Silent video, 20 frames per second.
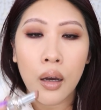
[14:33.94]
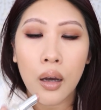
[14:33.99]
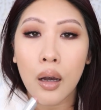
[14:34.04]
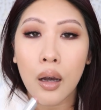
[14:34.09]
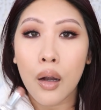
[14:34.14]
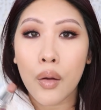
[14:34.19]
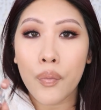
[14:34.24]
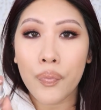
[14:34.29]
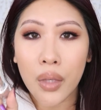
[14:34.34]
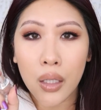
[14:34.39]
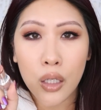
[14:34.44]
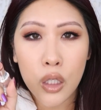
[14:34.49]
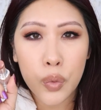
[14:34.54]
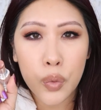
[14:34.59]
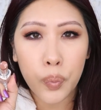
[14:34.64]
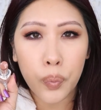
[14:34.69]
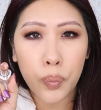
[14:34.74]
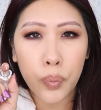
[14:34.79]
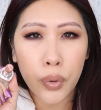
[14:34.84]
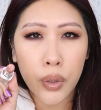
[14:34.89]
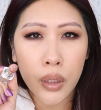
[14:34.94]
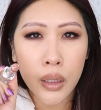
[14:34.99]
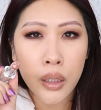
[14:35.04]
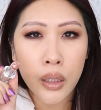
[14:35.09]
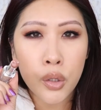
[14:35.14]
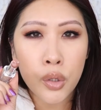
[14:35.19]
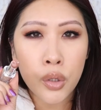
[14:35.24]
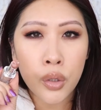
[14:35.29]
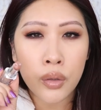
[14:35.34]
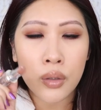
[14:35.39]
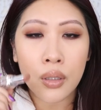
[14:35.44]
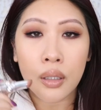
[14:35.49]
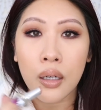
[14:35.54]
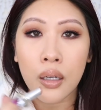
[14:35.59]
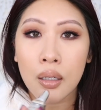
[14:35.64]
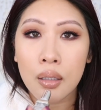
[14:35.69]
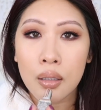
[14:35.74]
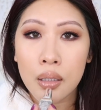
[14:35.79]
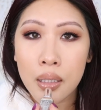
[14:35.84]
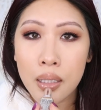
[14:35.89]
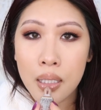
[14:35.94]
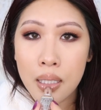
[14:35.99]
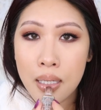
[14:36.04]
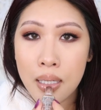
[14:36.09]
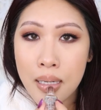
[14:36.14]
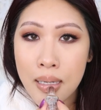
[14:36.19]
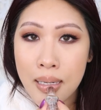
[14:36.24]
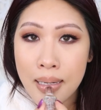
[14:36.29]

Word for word: um, and it's pretty true to color.